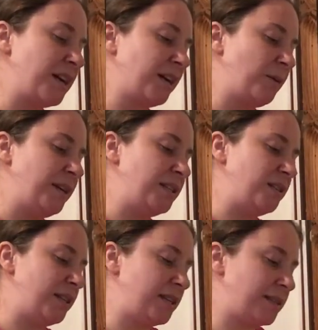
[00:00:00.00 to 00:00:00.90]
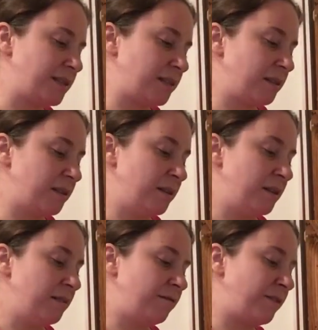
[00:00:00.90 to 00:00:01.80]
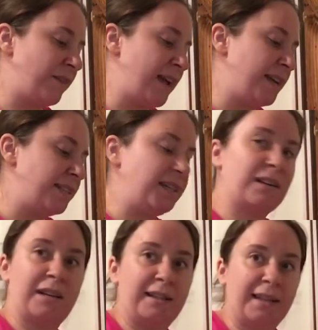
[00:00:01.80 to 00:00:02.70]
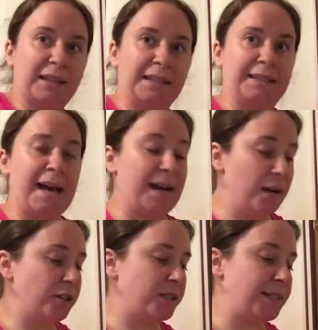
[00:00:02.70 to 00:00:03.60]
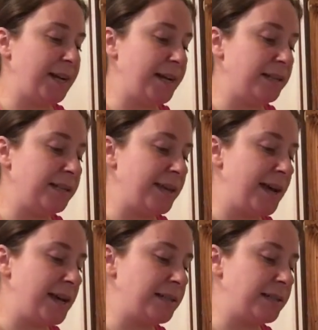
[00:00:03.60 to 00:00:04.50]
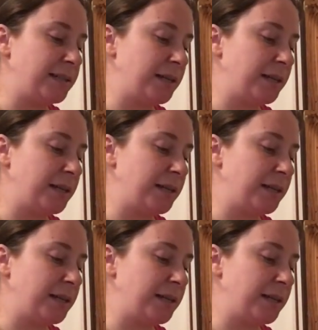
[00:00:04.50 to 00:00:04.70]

going into this for vanity or anything like that. I understand that